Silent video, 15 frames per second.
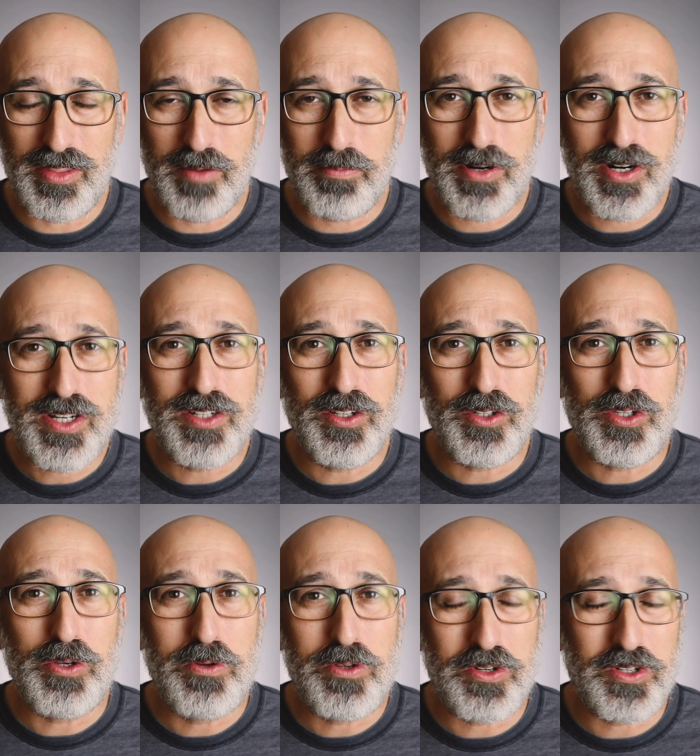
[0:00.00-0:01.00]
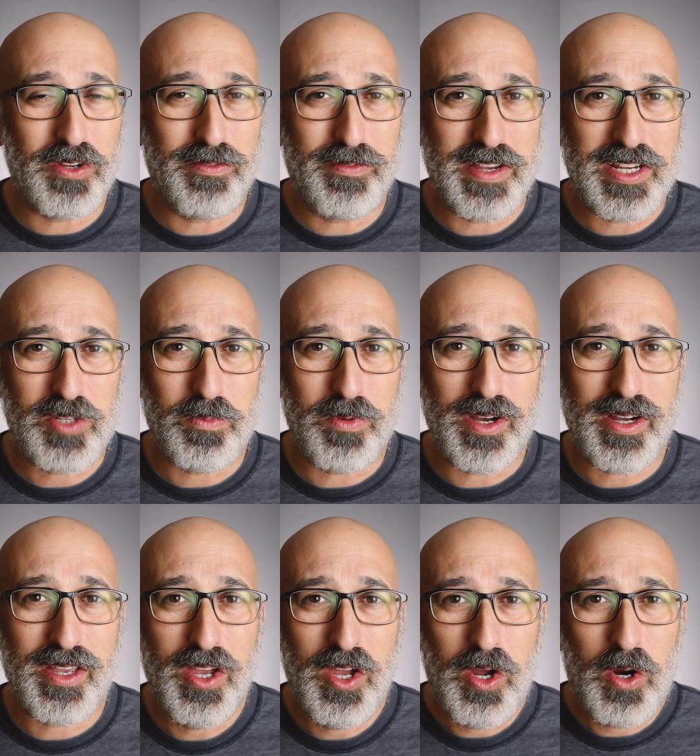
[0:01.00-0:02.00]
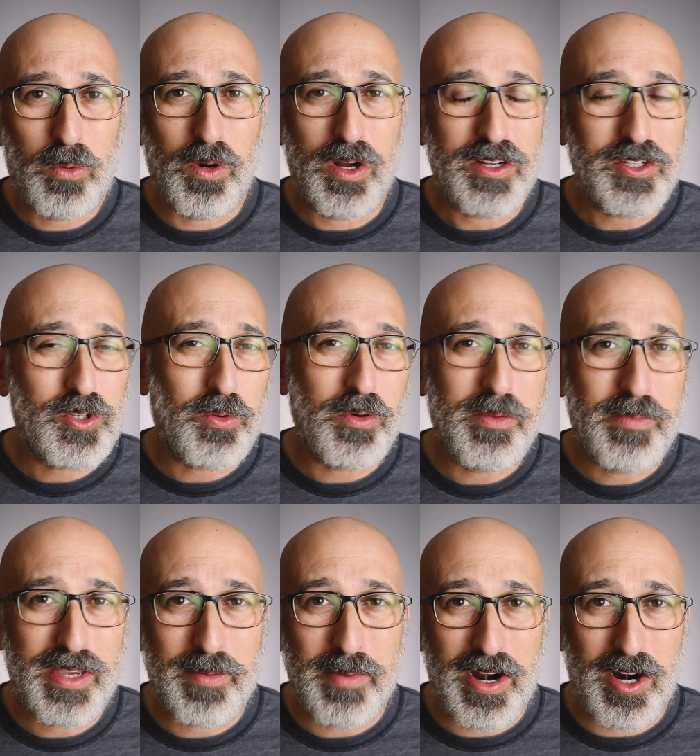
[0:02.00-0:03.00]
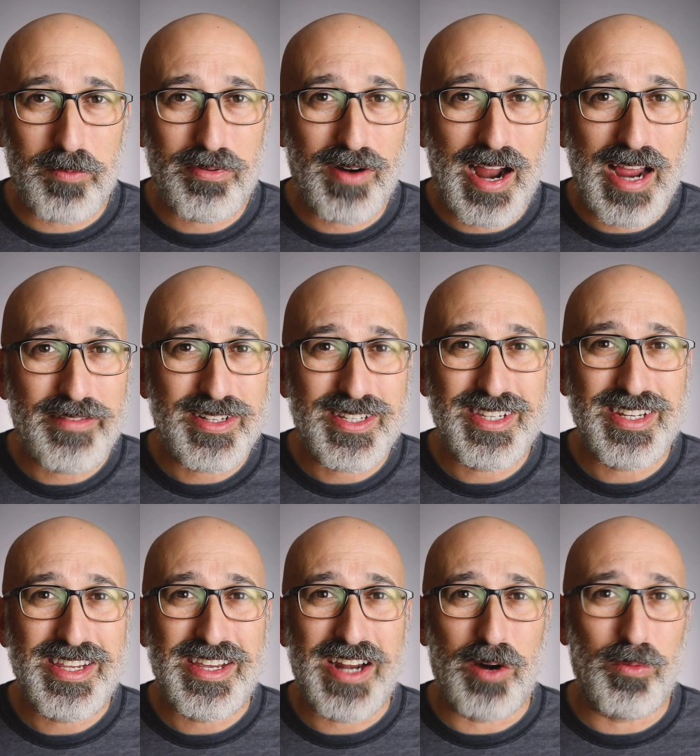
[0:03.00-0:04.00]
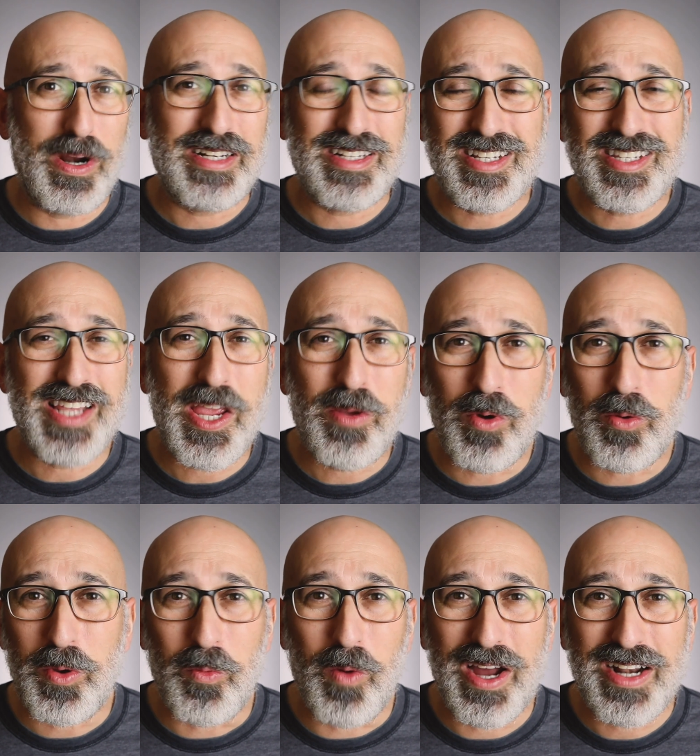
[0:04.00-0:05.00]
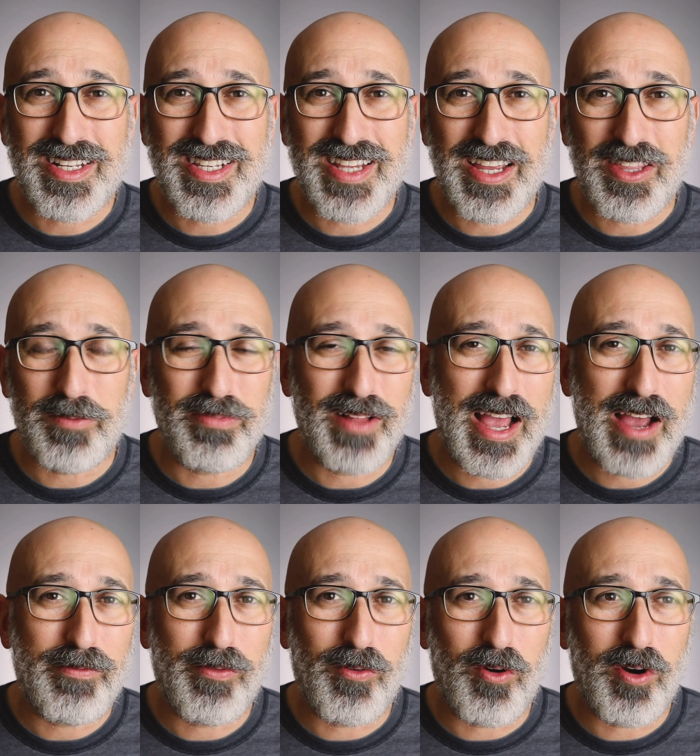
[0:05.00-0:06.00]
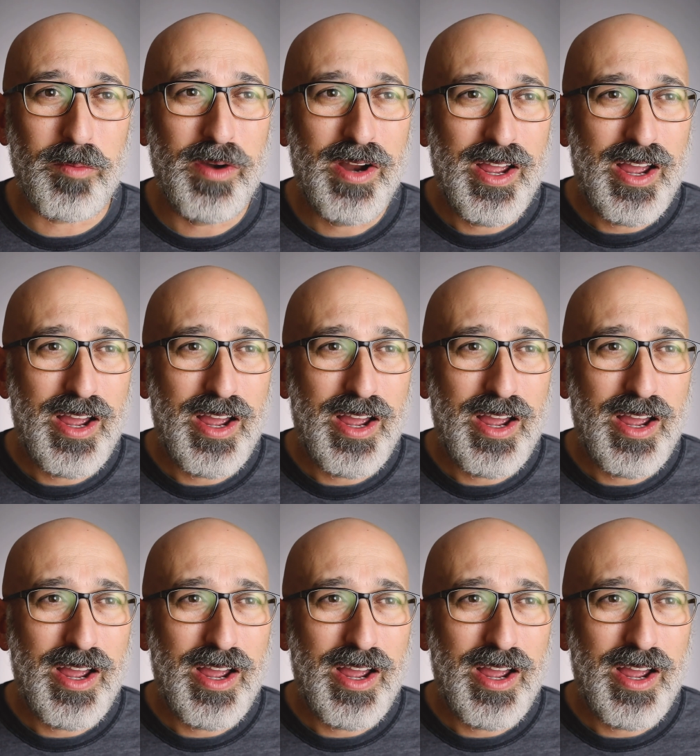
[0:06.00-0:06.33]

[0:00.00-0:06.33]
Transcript: The personal users of Facebook, we're all screaming about our privacy, our right to say what we want to say on the platform,